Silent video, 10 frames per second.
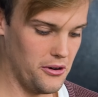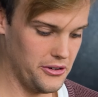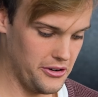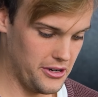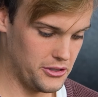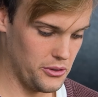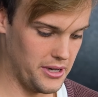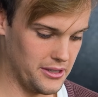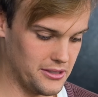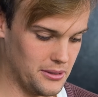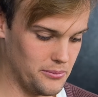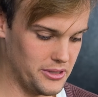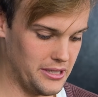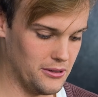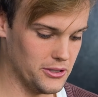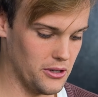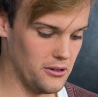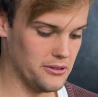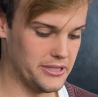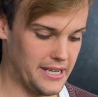Honda are doing some deals
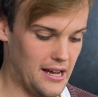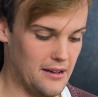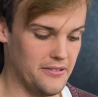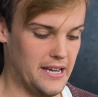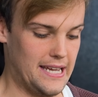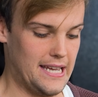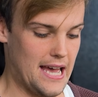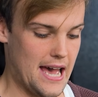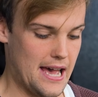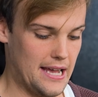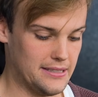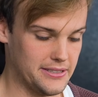on ZR-V and